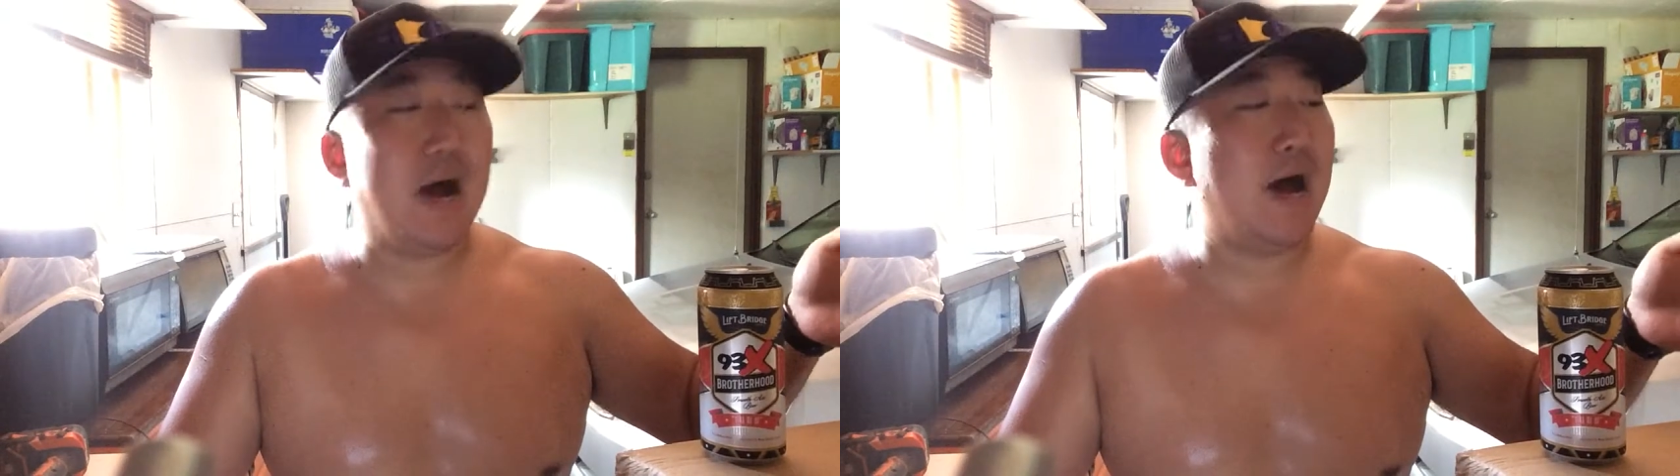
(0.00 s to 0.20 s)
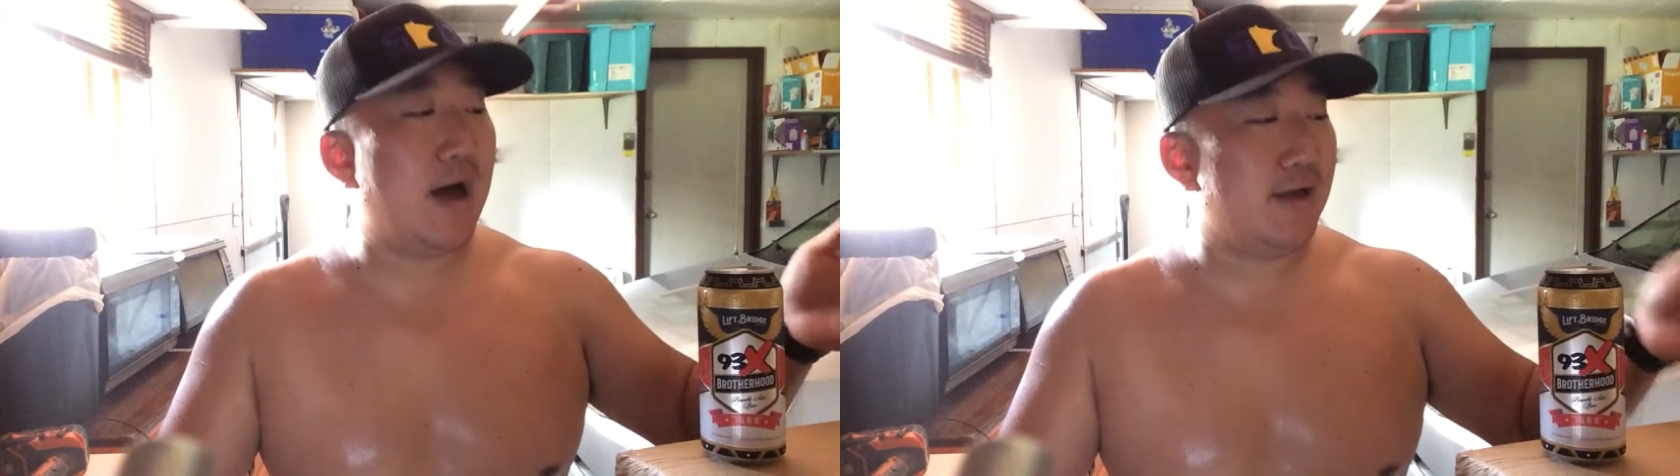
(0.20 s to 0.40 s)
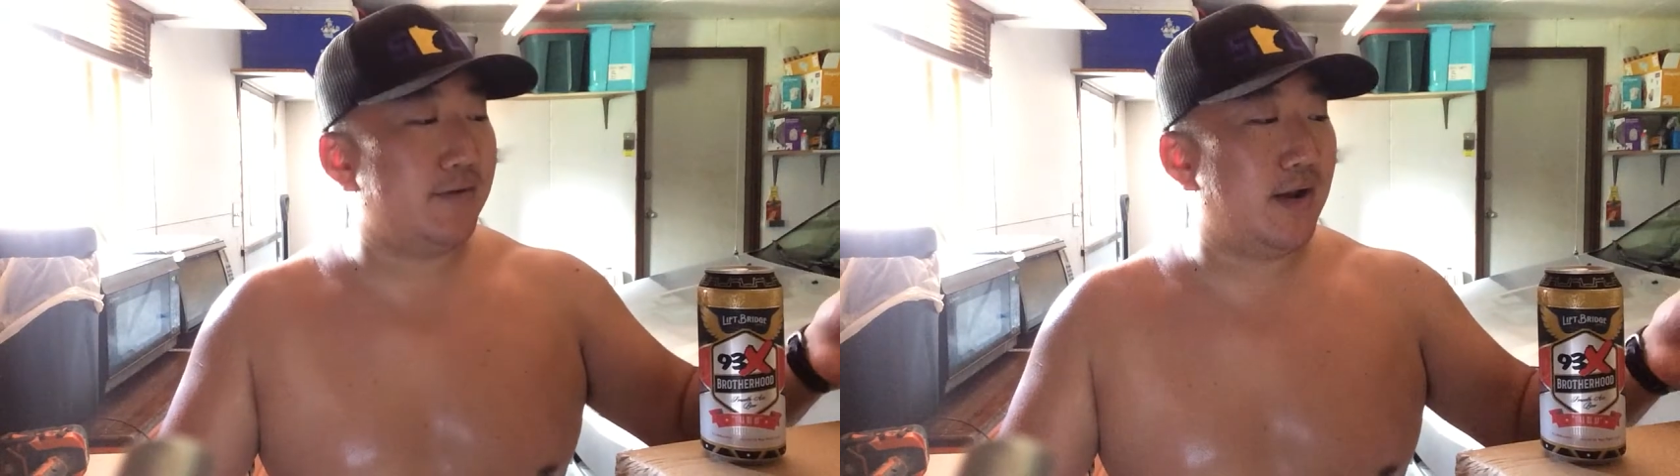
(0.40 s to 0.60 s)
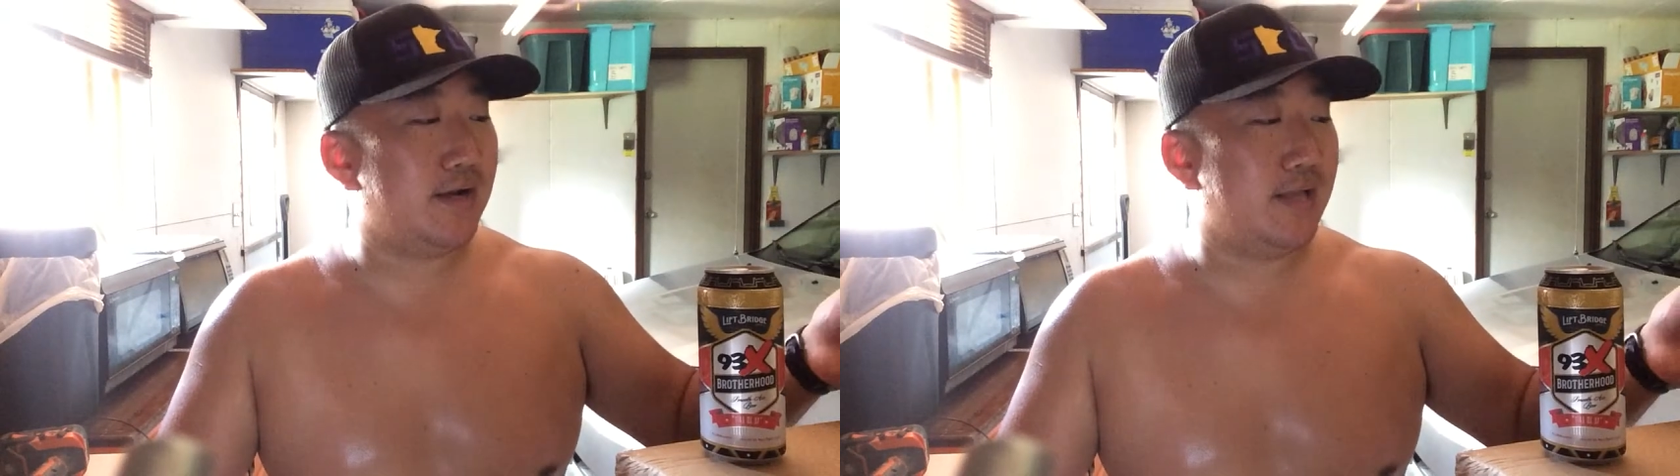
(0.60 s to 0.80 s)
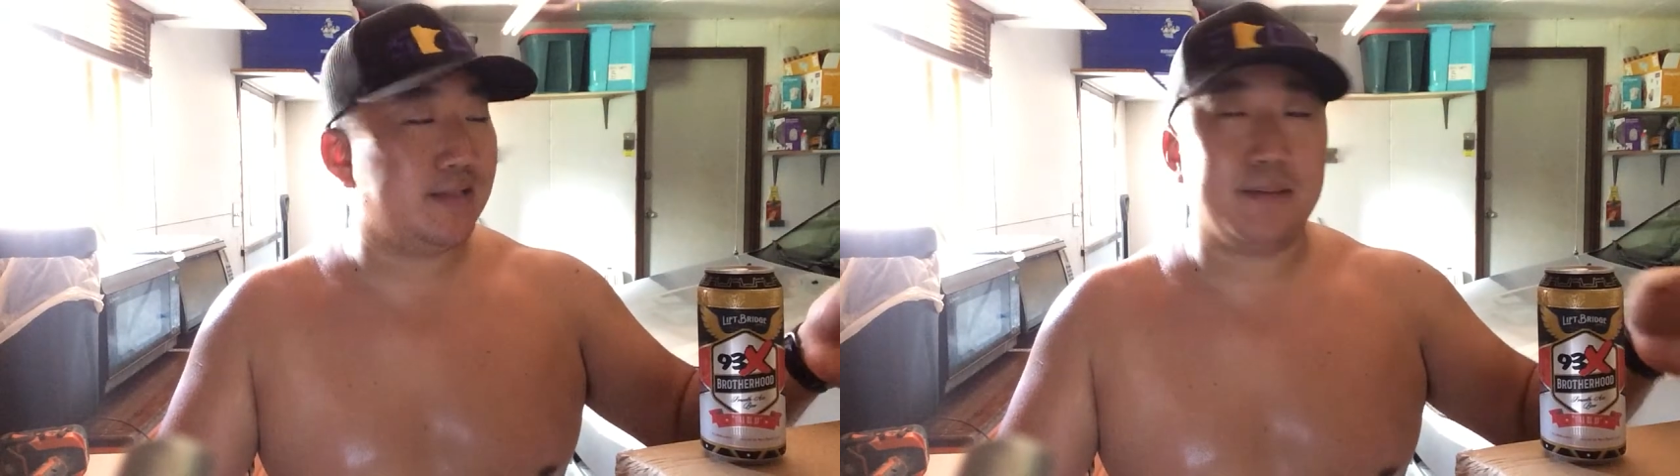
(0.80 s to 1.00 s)
I have
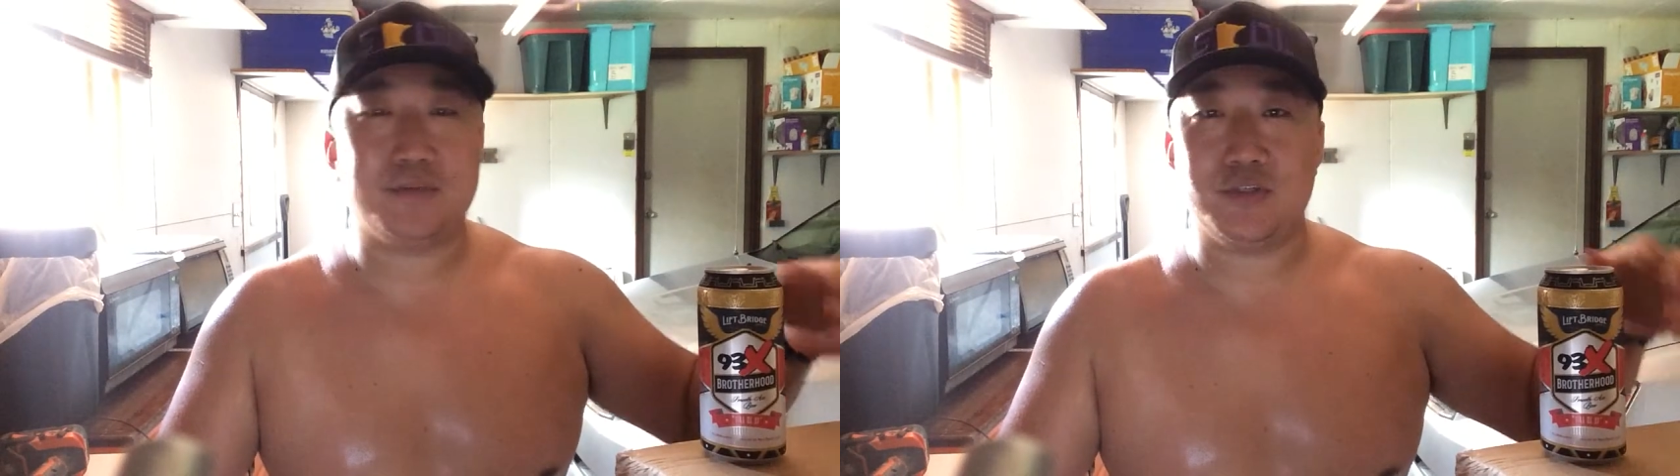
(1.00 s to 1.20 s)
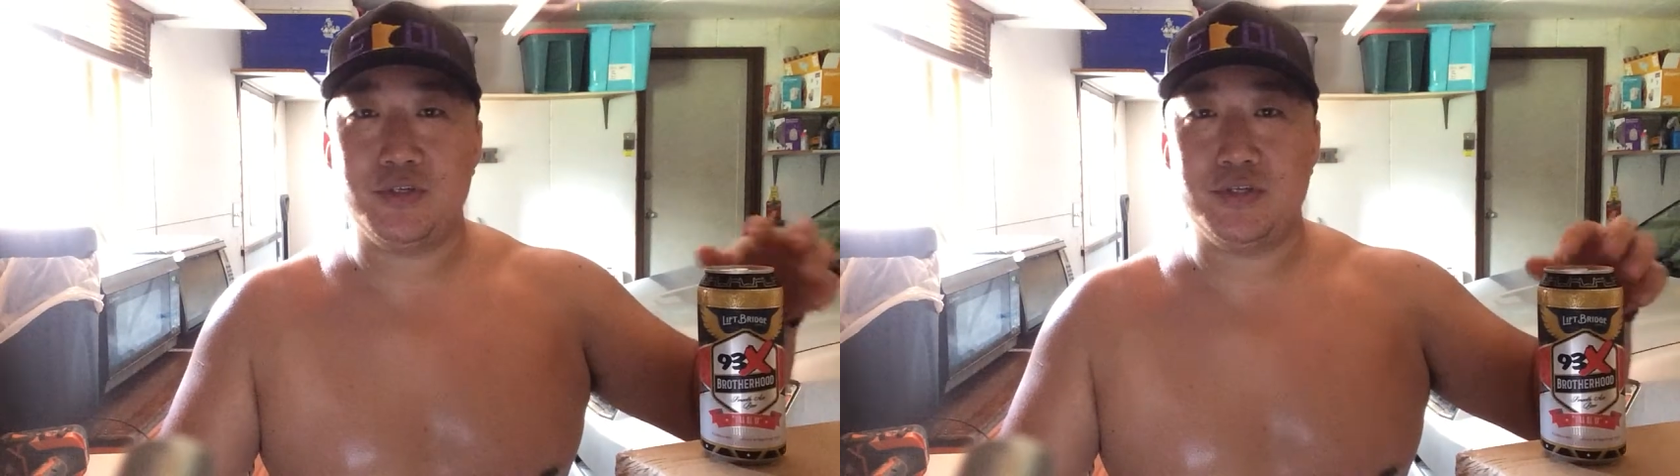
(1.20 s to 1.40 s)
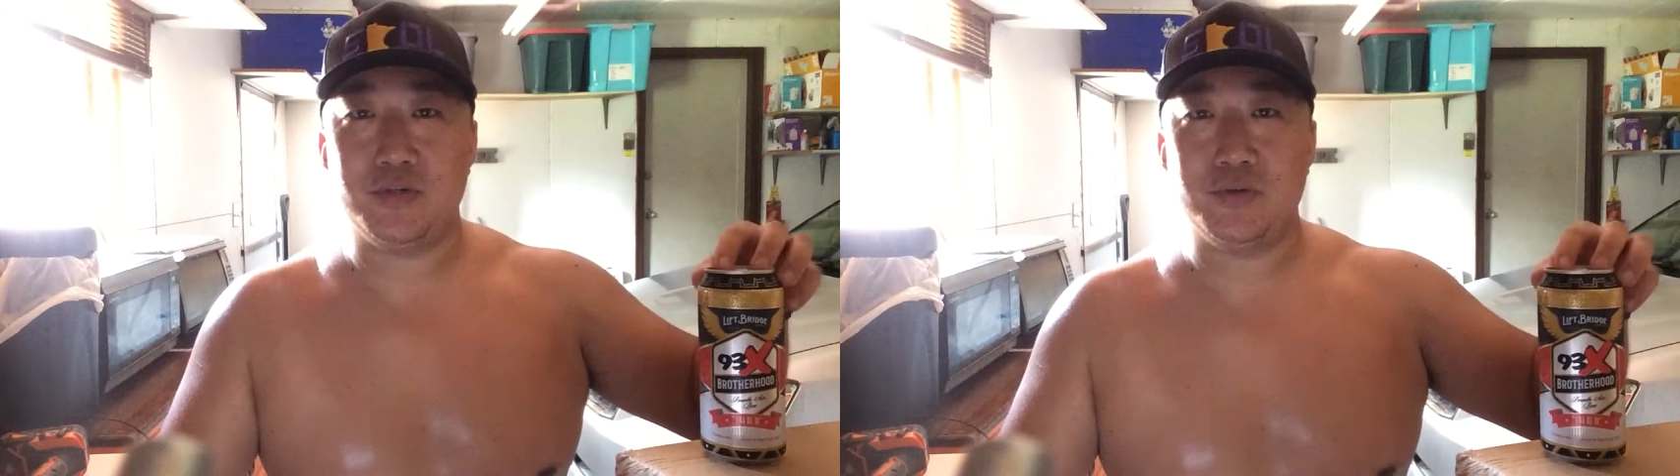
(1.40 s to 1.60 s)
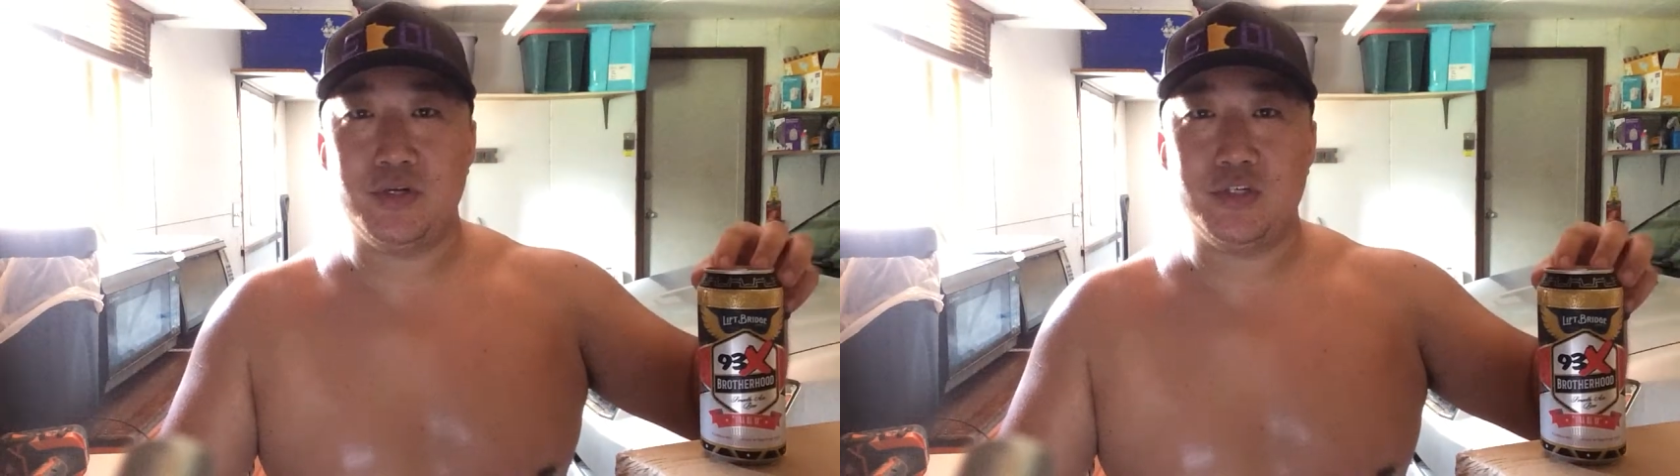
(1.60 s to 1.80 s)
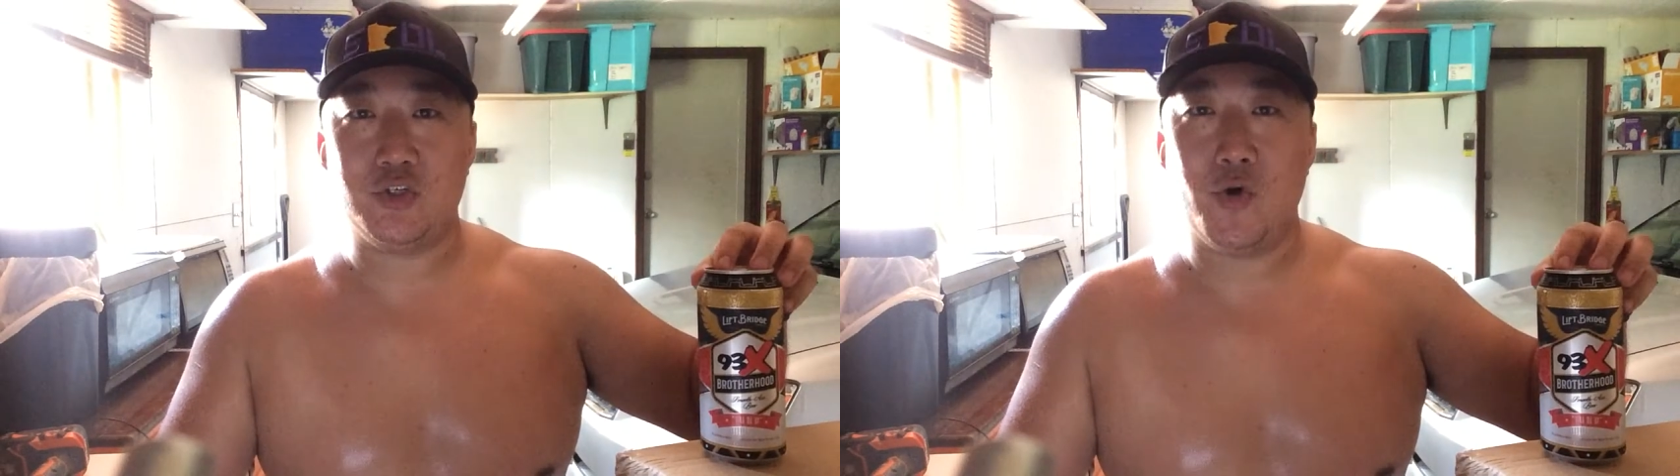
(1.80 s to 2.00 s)
not had the opportunity
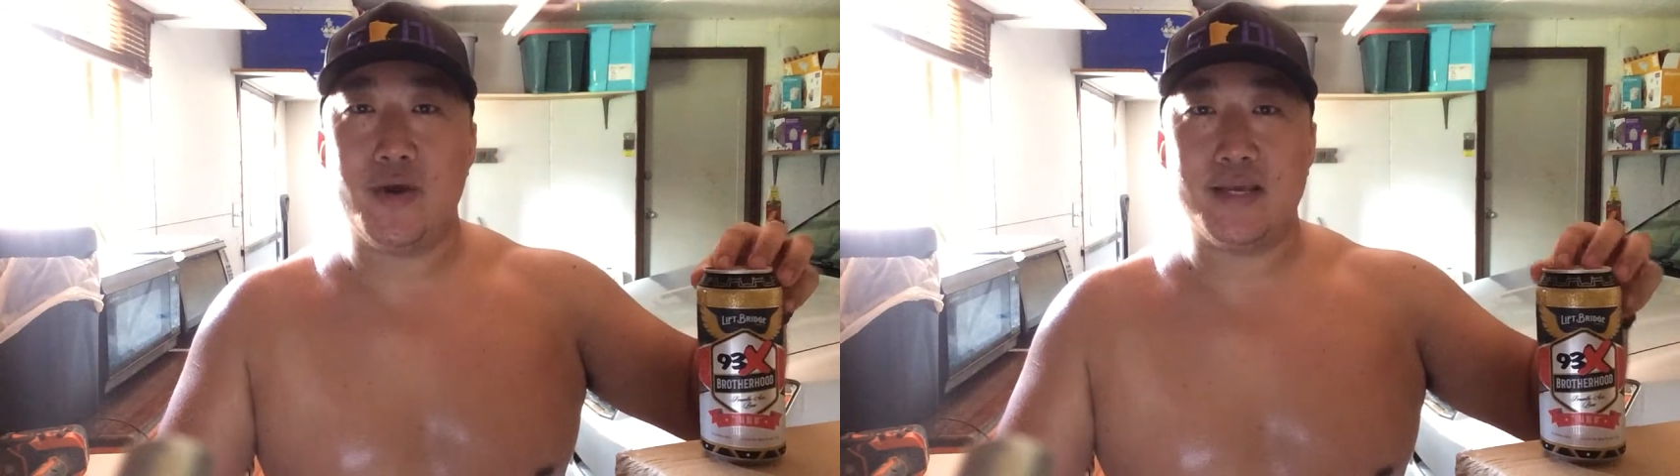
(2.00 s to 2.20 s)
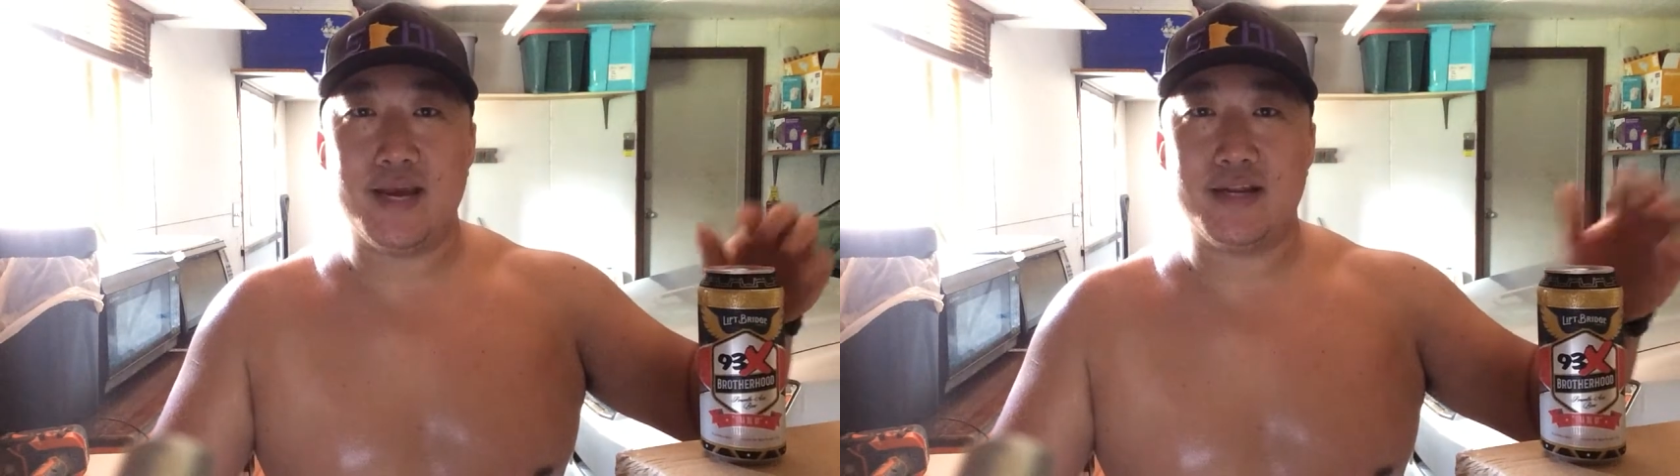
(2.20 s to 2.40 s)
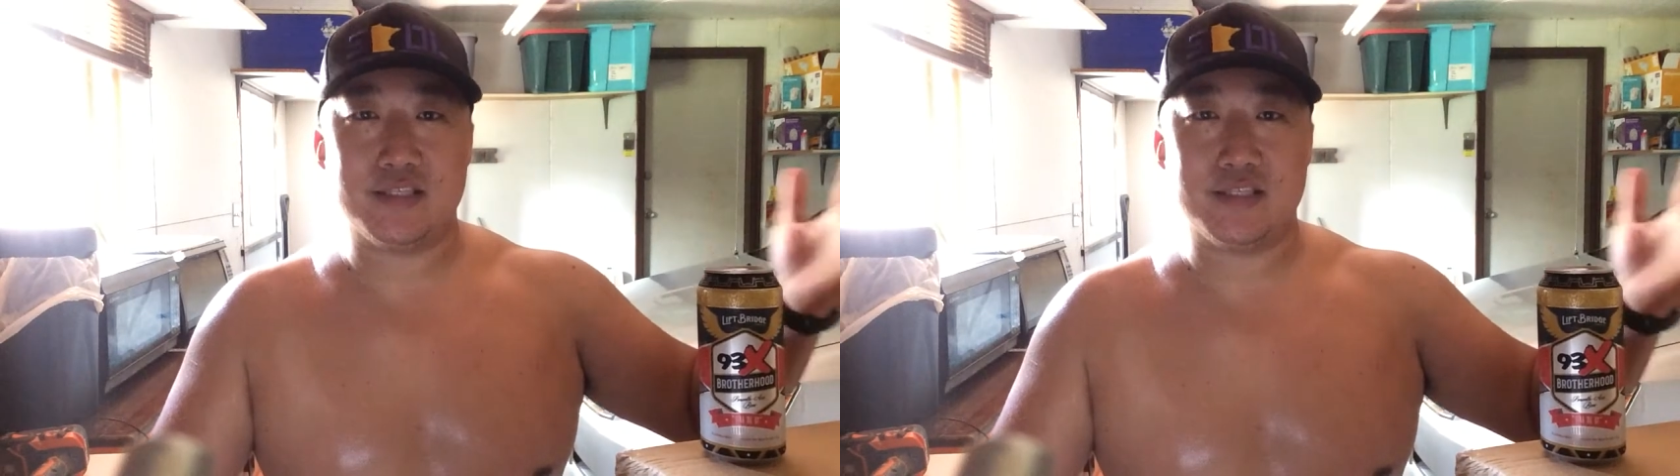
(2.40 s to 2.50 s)
to enjoy it yet.